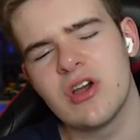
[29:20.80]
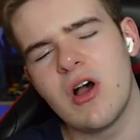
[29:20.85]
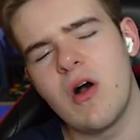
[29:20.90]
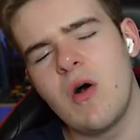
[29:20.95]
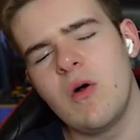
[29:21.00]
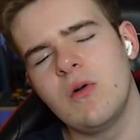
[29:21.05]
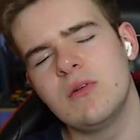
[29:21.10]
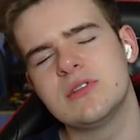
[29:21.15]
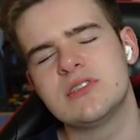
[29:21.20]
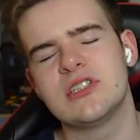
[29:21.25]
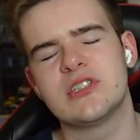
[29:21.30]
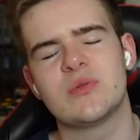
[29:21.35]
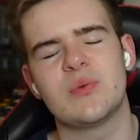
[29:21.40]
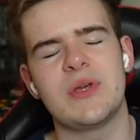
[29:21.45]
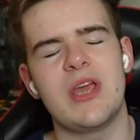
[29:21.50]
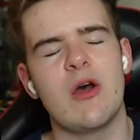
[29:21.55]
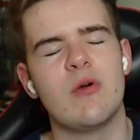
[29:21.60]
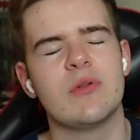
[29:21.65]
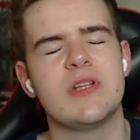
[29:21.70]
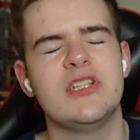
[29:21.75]
goals, as
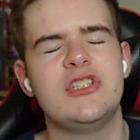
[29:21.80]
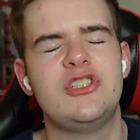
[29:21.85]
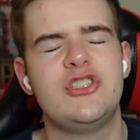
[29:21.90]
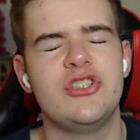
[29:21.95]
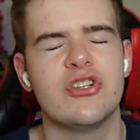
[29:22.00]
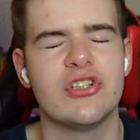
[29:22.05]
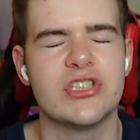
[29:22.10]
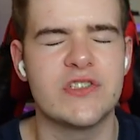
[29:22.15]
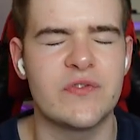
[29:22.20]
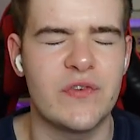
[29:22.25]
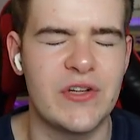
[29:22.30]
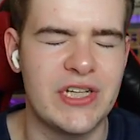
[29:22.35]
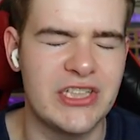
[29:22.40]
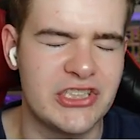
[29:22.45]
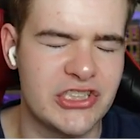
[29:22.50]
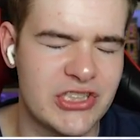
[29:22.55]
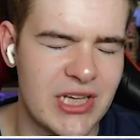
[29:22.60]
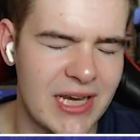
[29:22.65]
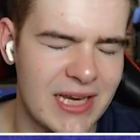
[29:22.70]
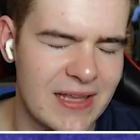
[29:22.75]
we only just
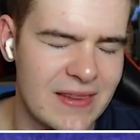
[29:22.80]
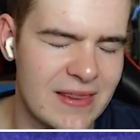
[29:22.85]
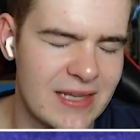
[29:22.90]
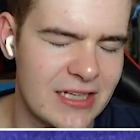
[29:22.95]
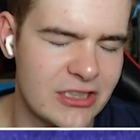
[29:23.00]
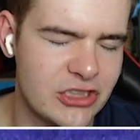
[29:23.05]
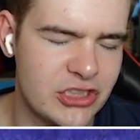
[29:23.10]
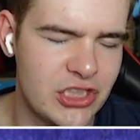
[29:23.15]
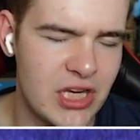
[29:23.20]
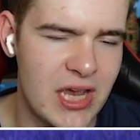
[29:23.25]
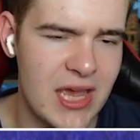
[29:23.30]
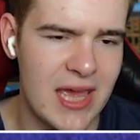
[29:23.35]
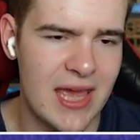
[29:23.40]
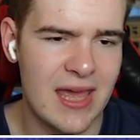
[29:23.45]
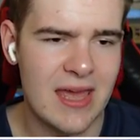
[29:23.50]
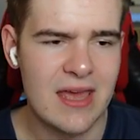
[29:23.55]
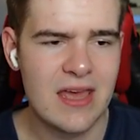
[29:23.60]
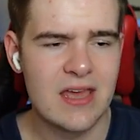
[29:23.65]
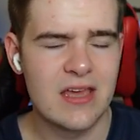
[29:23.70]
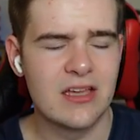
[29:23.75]
finished second this
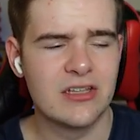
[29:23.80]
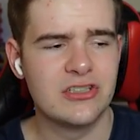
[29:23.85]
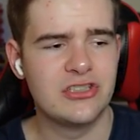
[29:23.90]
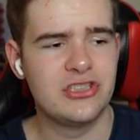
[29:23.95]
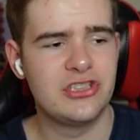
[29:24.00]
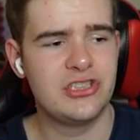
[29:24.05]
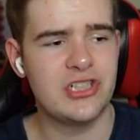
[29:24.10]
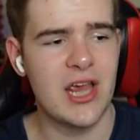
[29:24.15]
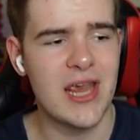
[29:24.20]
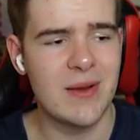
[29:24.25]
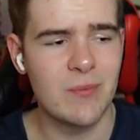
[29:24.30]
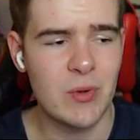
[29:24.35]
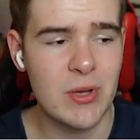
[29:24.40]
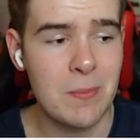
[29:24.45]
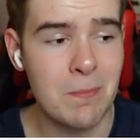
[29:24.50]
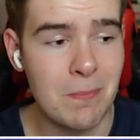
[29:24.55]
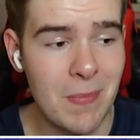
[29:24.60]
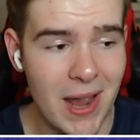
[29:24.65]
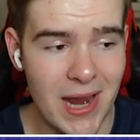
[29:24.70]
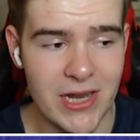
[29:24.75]
year. Shame
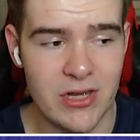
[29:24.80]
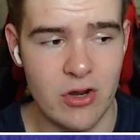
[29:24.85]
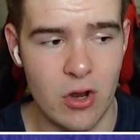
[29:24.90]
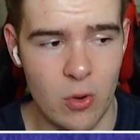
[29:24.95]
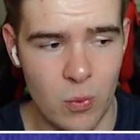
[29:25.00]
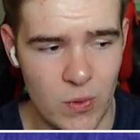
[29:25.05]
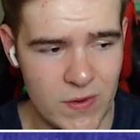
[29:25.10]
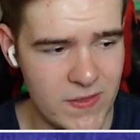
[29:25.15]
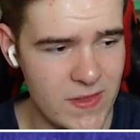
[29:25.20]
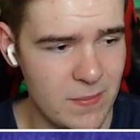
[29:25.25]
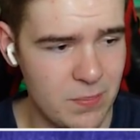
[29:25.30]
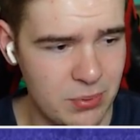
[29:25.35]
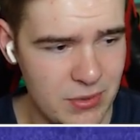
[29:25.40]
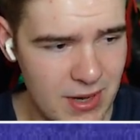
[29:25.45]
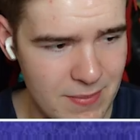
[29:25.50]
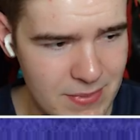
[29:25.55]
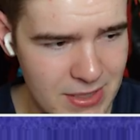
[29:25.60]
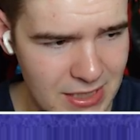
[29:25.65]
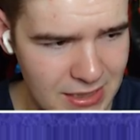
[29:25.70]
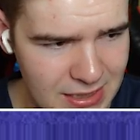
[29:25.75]
we might not win the
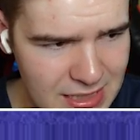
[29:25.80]
Premier